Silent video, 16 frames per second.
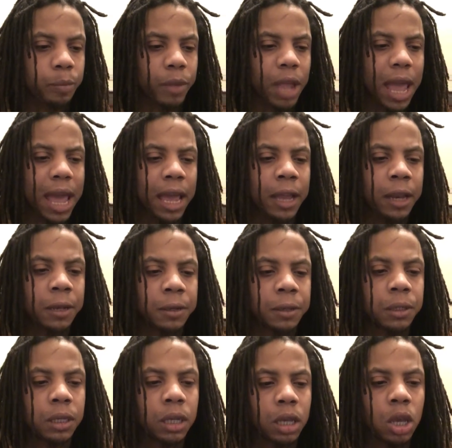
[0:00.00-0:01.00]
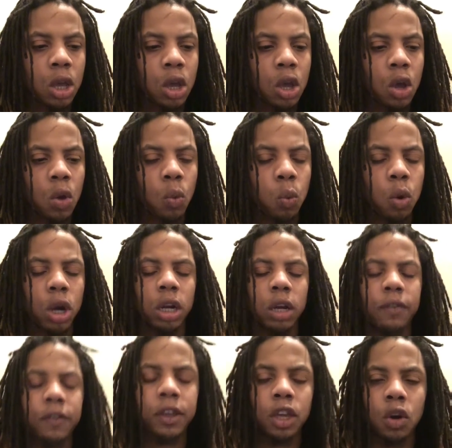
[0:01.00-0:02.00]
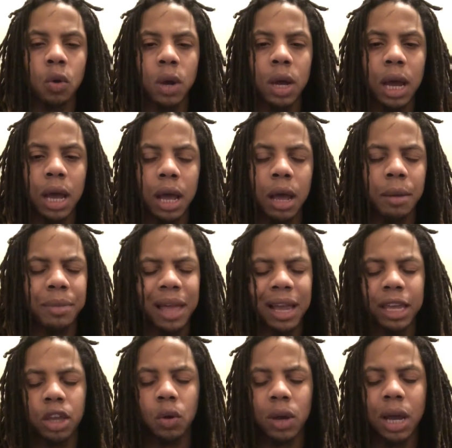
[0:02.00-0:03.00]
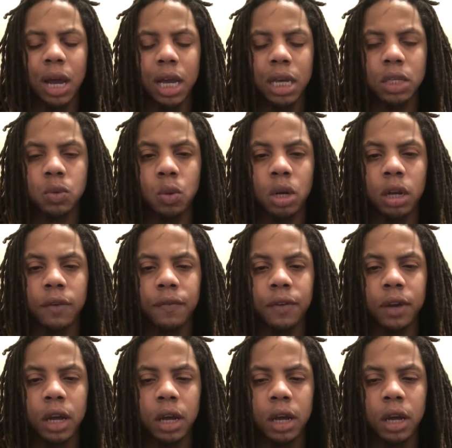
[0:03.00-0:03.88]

And one of one of